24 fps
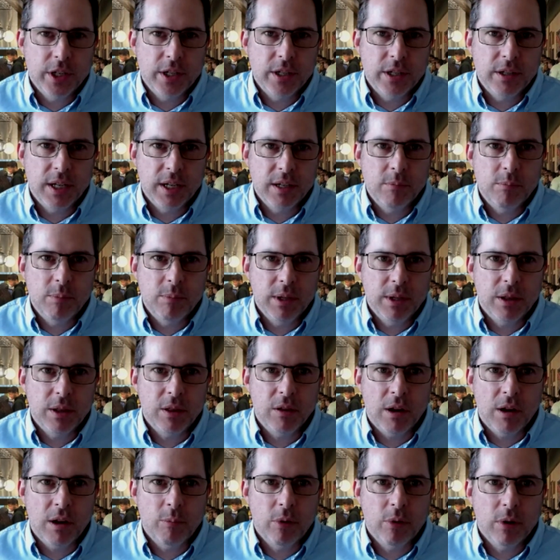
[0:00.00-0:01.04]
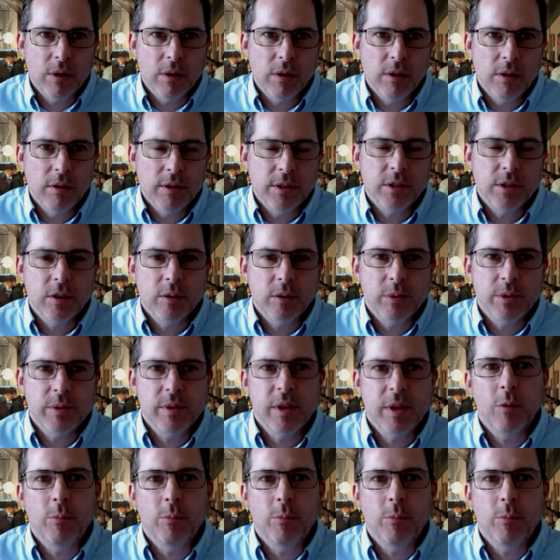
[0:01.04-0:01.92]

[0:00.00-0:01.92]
and can be a thought partner in terms of